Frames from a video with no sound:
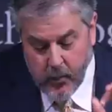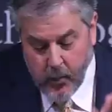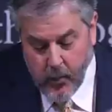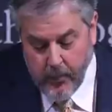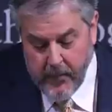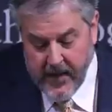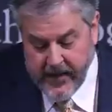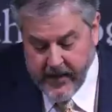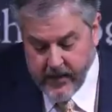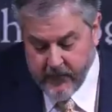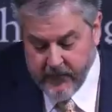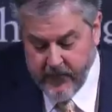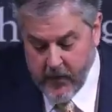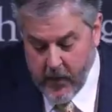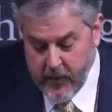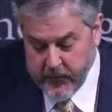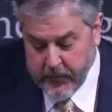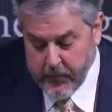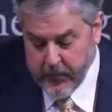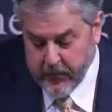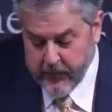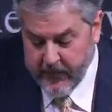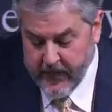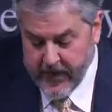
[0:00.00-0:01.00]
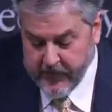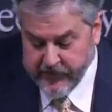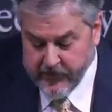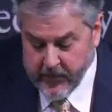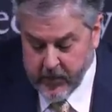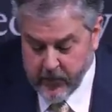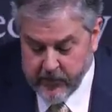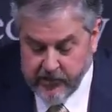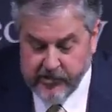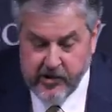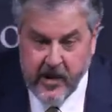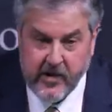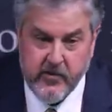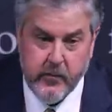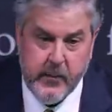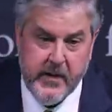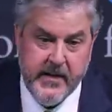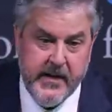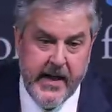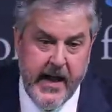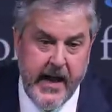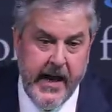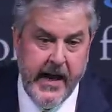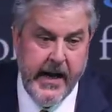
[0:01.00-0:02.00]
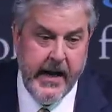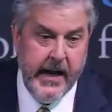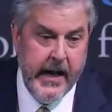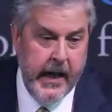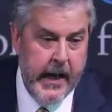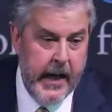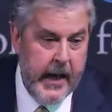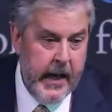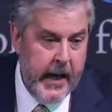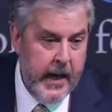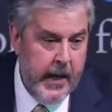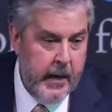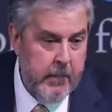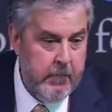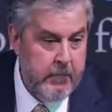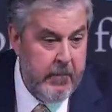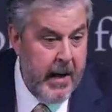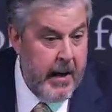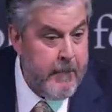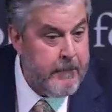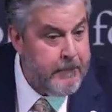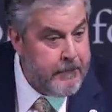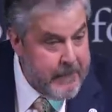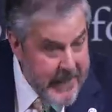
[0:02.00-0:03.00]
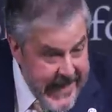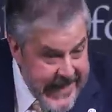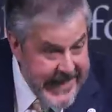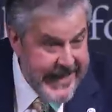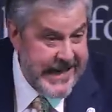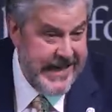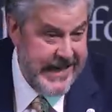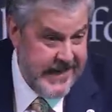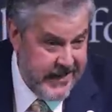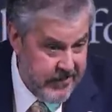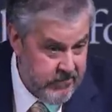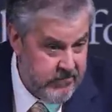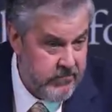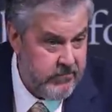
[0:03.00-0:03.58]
who will make a false profession on judgment day, but many.